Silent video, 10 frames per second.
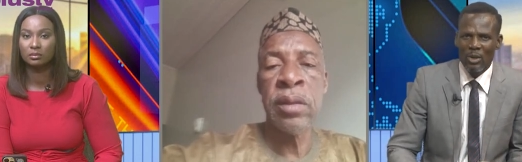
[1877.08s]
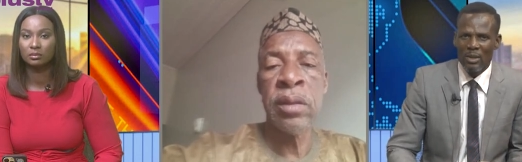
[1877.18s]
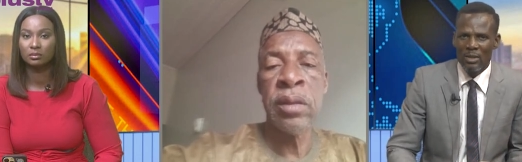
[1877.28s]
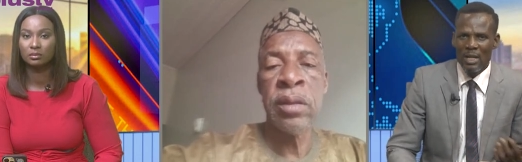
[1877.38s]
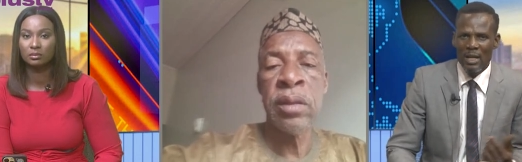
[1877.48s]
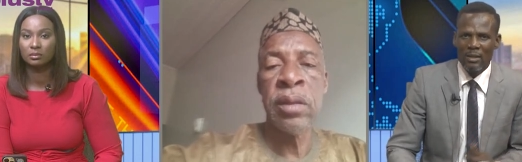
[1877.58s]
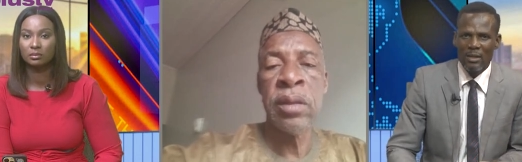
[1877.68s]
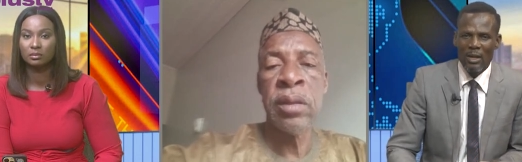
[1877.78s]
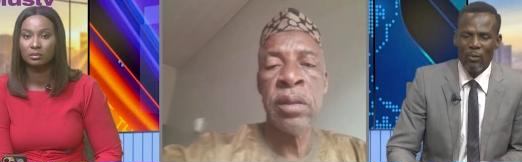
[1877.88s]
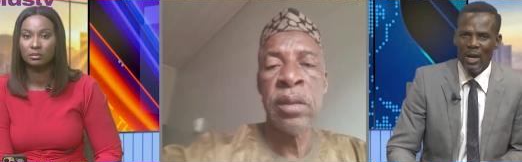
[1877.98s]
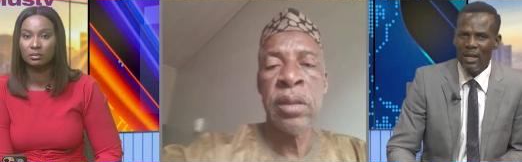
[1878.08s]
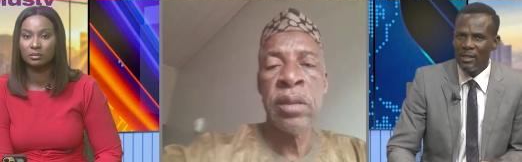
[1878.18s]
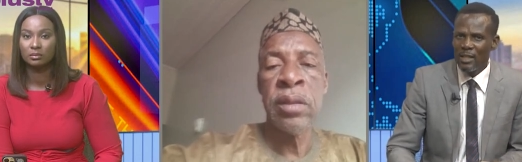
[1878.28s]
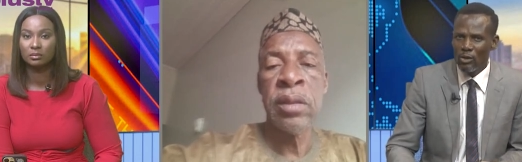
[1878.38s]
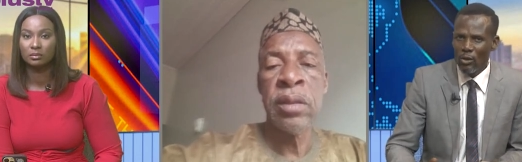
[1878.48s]
Speaker 1: understand. Why is
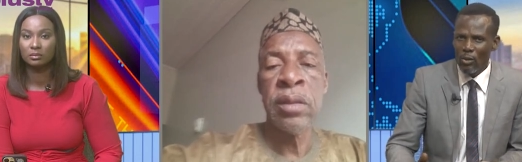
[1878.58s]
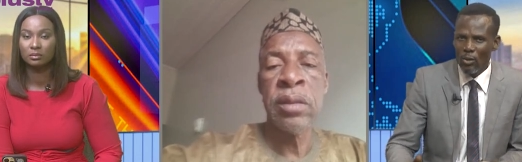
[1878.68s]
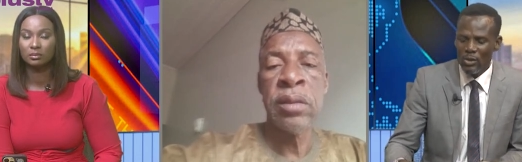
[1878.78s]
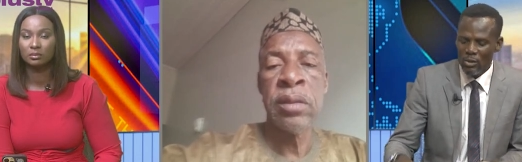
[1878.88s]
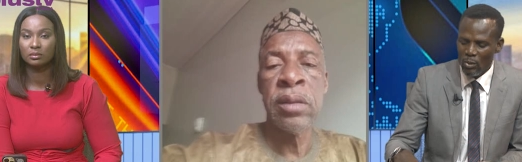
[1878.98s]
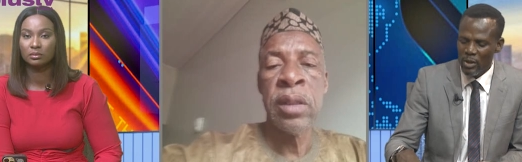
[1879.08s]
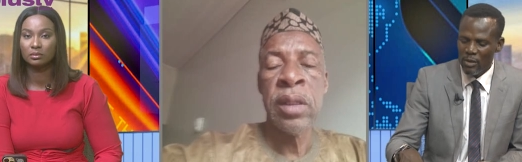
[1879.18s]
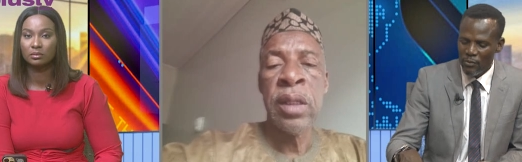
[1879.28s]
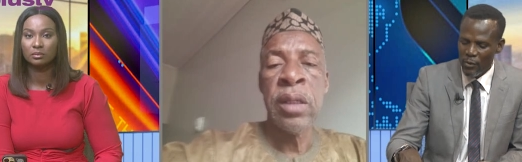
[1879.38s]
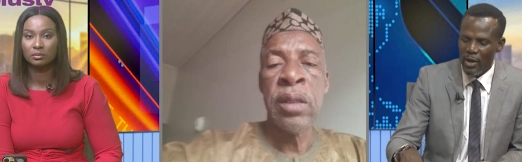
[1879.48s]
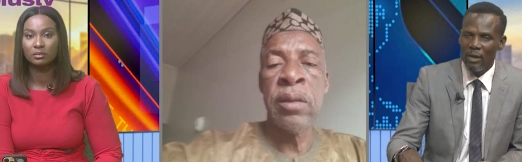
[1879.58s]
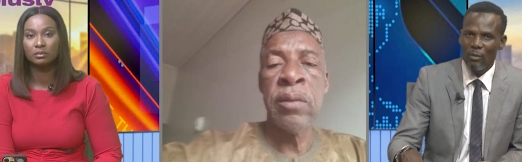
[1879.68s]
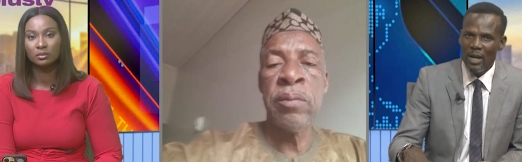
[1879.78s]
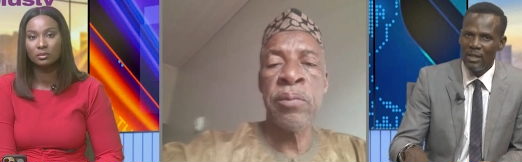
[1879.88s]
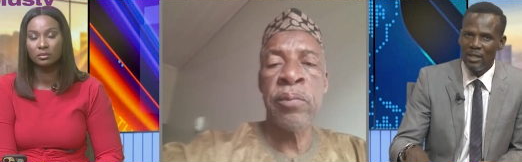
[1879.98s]
he not also in the fray?
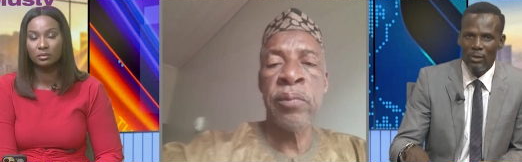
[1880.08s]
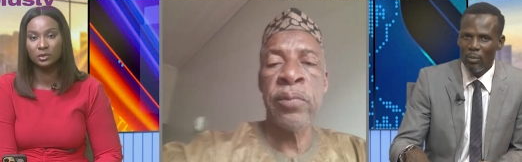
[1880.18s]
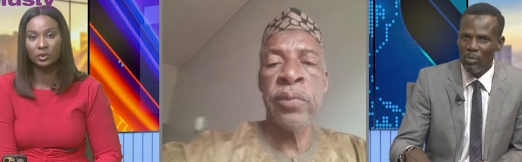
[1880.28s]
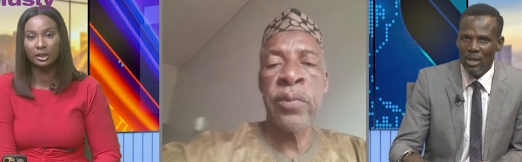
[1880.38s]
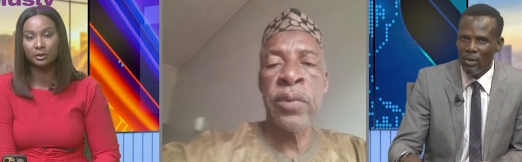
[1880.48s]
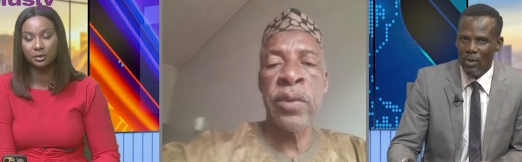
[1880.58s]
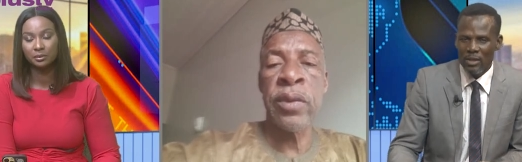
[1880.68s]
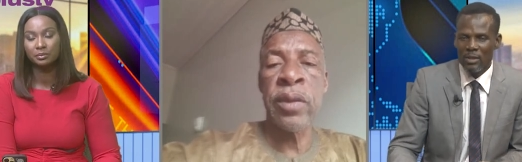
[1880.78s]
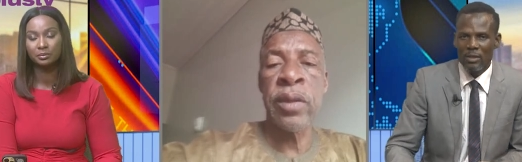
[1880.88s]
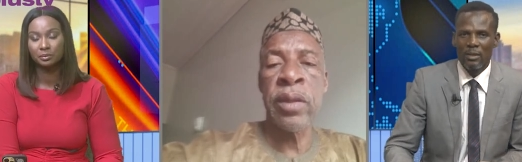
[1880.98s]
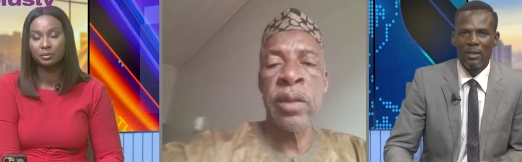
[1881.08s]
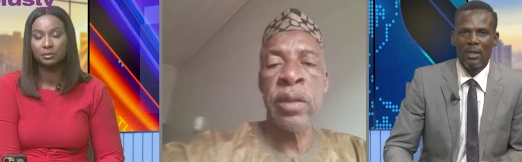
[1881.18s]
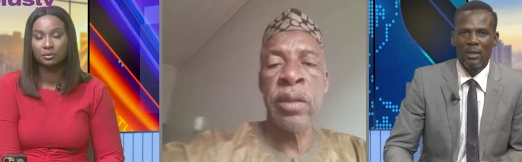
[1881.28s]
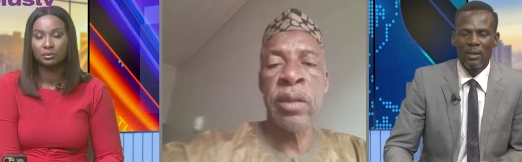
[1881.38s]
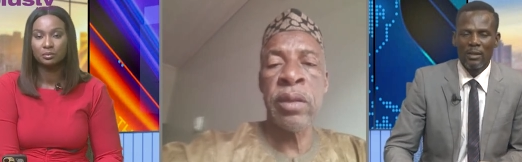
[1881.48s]
Why is he not being questioned?
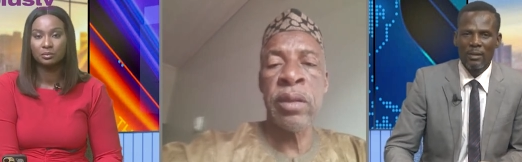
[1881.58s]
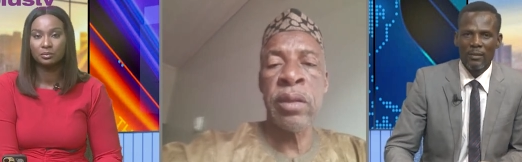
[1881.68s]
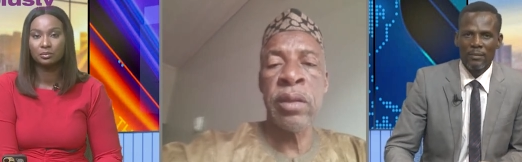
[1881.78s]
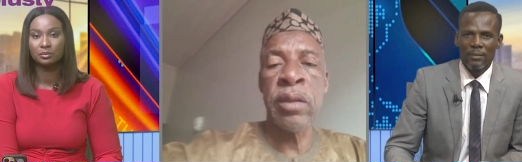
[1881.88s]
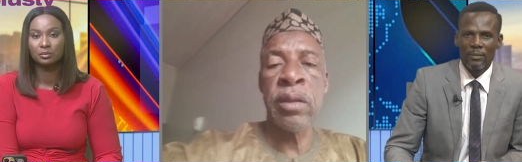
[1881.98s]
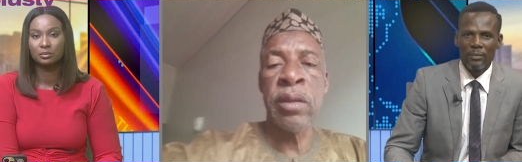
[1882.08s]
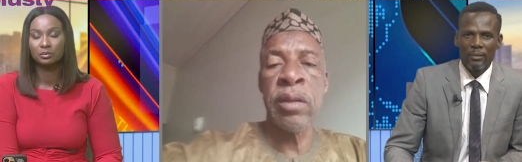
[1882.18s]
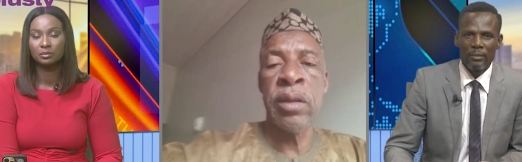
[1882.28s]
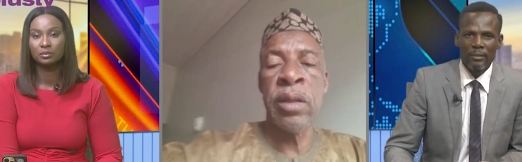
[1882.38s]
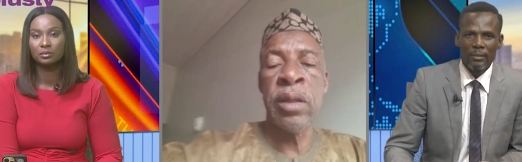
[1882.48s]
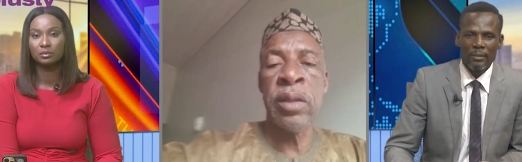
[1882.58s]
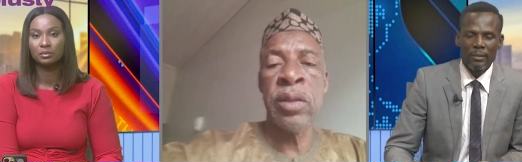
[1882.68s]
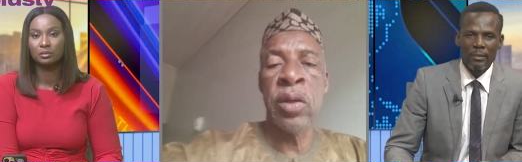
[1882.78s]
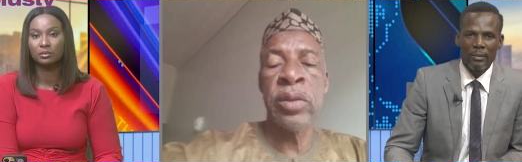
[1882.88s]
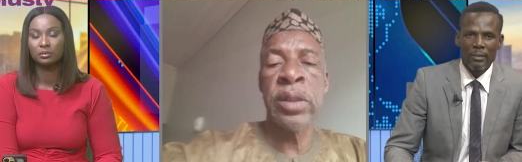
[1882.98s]
Speaker 2: No,
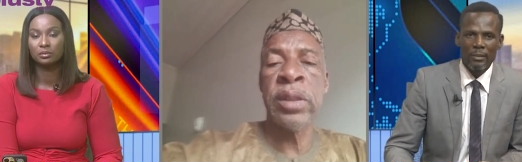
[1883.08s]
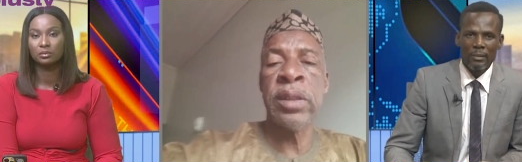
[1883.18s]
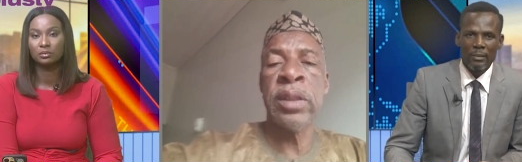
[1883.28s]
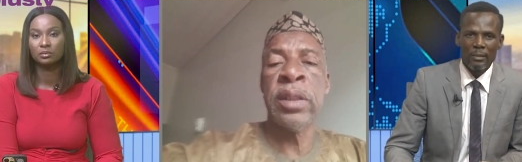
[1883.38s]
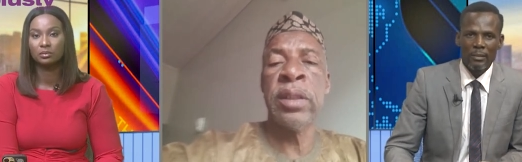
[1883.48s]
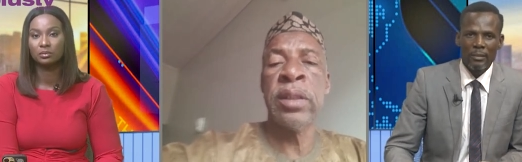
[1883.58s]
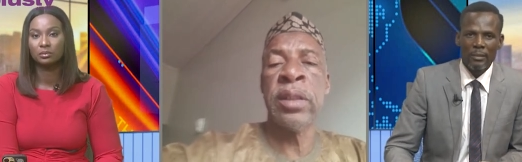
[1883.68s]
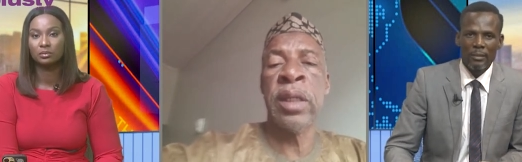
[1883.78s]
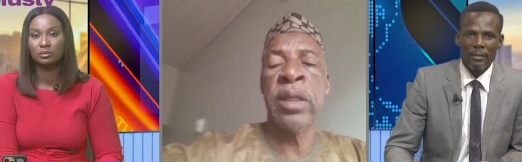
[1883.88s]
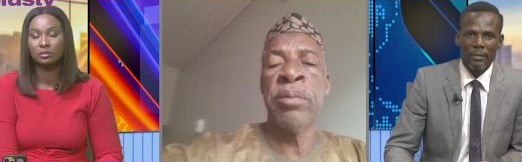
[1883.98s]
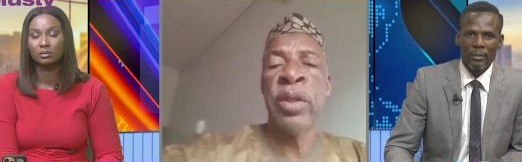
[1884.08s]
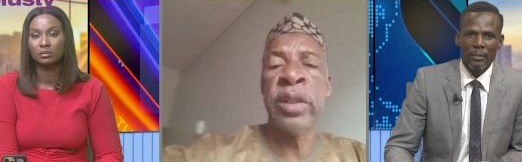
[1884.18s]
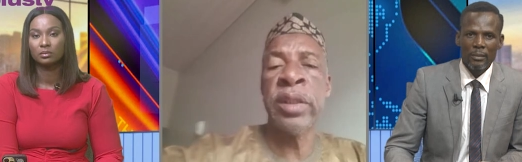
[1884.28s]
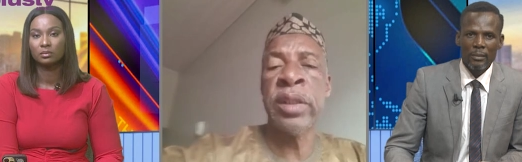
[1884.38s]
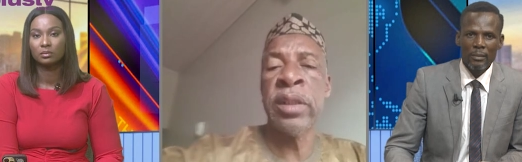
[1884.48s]
you see, the
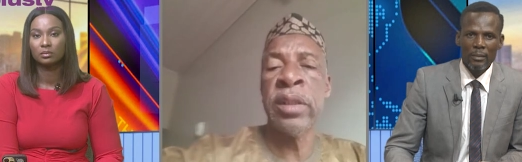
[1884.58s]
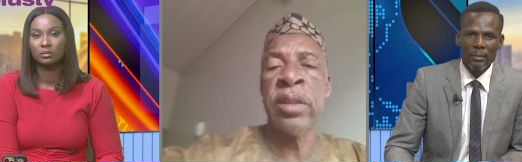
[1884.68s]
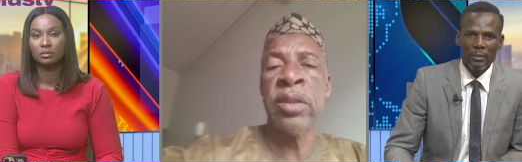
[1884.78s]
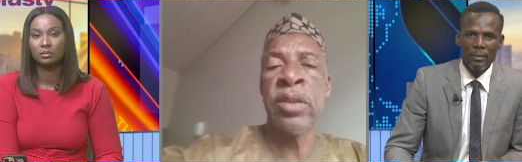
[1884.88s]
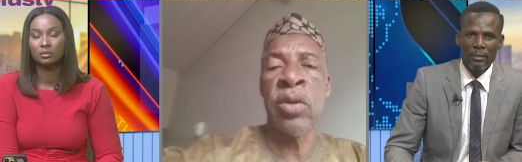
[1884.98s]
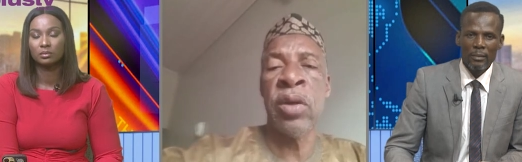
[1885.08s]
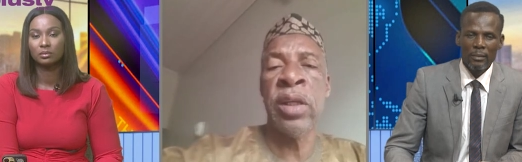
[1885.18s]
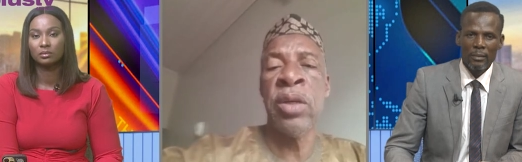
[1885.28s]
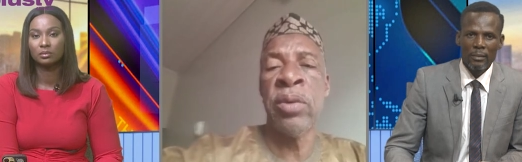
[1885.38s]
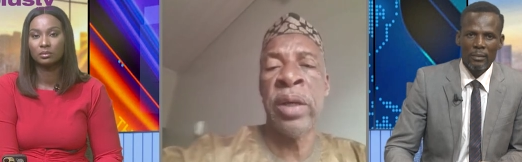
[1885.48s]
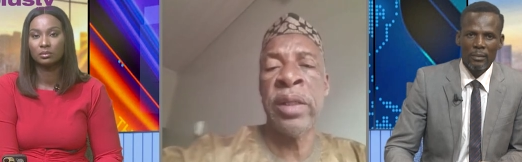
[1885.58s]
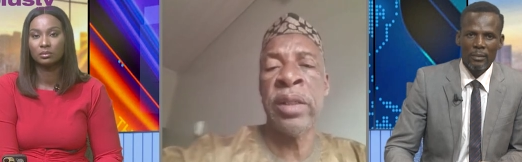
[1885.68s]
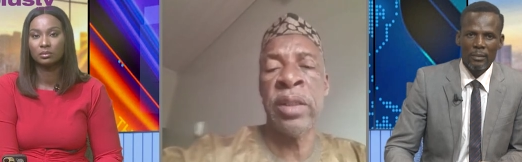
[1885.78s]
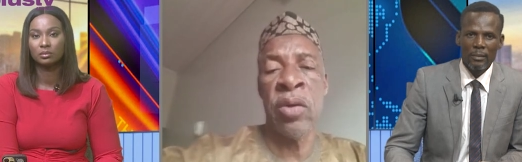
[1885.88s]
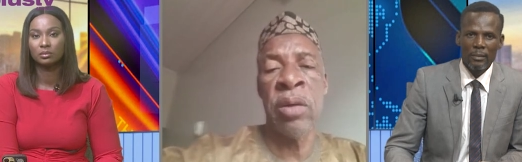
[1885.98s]
immunity is only when
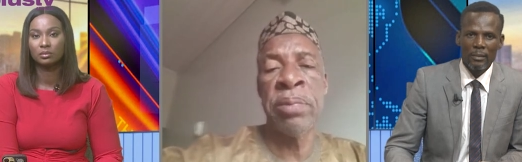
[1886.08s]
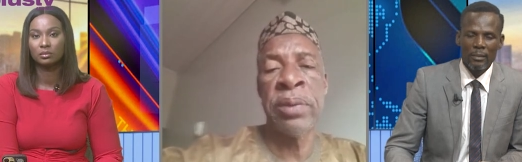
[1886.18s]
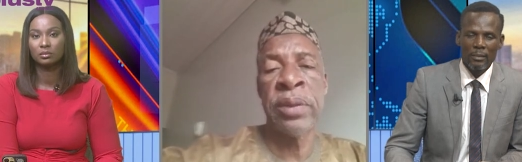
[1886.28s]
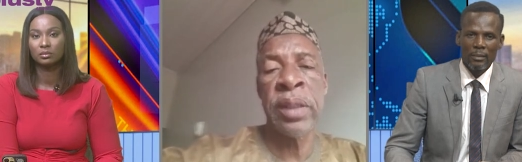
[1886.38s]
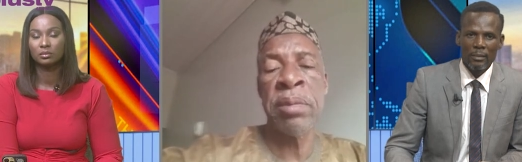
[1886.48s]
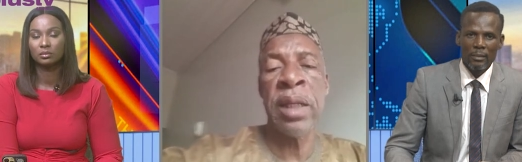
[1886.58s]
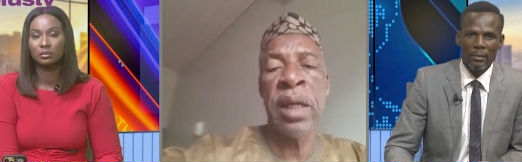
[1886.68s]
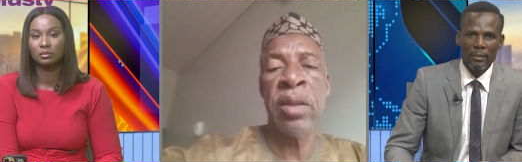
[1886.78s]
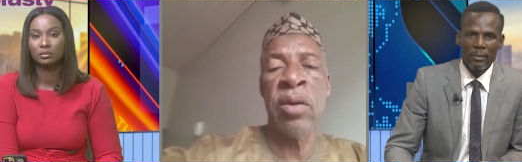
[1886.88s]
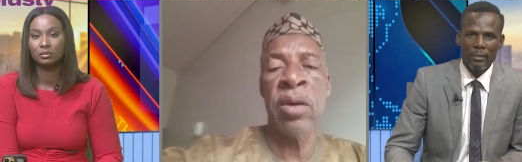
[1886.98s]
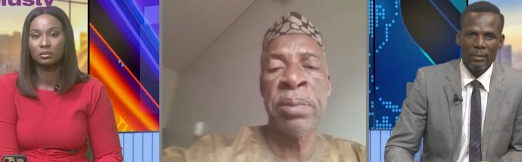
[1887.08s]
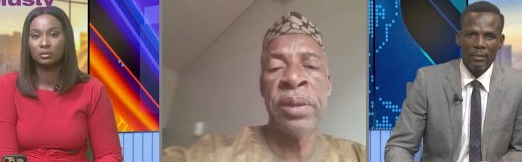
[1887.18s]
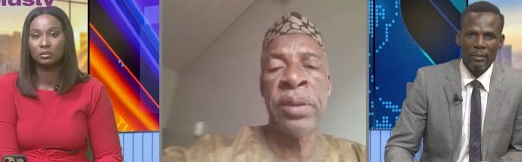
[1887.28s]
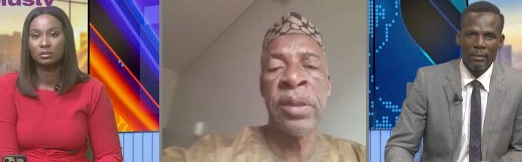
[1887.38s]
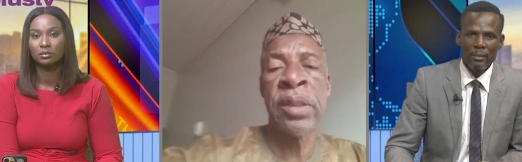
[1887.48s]
in office. After the office,